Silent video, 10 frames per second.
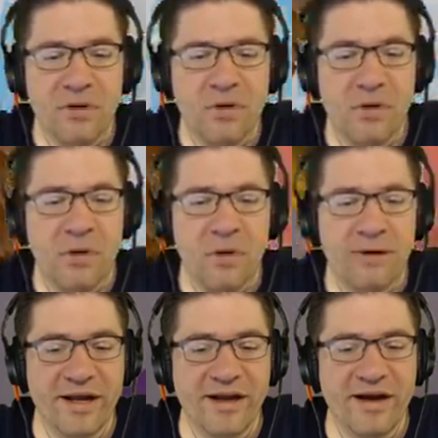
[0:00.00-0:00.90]
Oh,
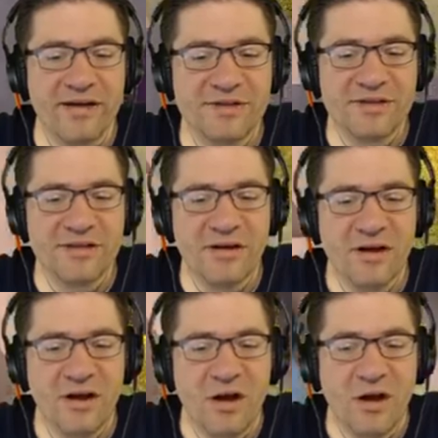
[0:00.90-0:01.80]
my gosh.
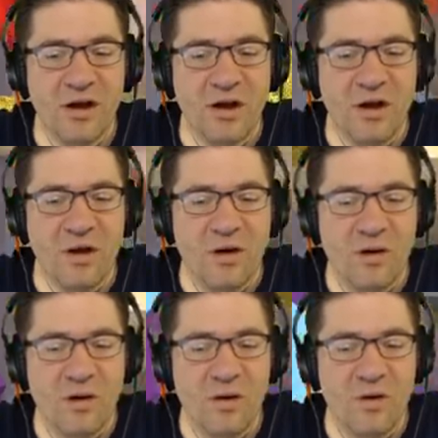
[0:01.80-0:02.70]

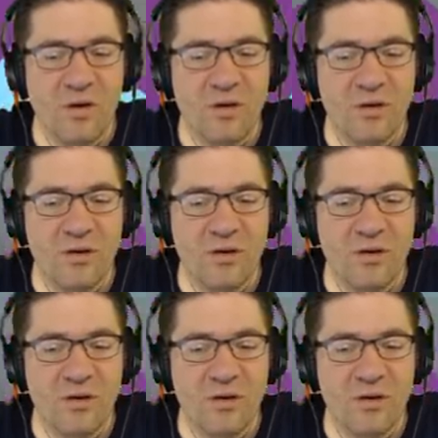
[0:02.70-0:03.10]
Oh.